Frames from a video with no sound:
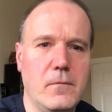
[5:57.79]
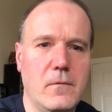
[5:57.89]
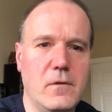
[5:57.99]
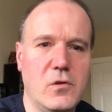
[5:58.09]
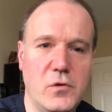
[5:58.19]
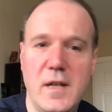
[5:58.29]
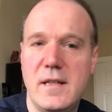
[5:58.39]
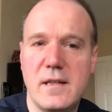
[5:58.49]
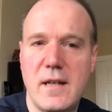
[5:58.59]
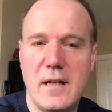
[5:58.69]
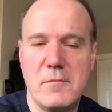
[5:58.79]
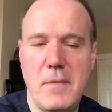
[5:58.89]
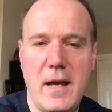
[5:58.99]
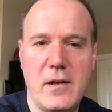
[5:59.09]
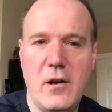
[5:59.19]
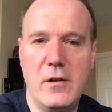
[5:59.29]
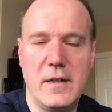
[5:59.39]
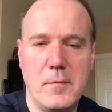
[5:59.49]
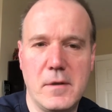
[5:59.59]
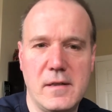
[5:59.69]
So Jesus has met our
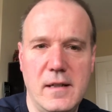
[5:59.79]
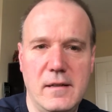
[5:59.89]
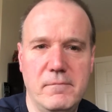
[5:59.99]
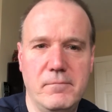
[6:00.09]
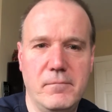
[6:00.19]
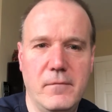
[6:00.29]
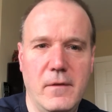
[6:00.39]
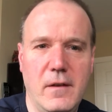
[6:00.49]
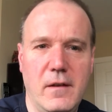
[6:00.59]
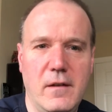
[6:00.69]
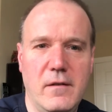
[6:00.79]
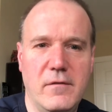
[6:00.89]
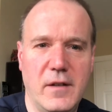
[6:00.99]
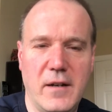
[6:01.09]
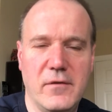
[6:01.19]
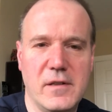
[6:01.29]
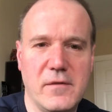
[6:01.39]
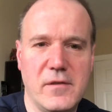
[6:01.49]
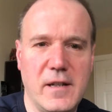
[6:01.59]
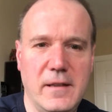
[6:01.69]
deepest need: forgiveness of
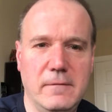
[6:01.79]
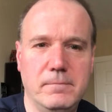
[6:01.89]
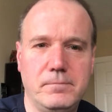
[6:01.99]
sin,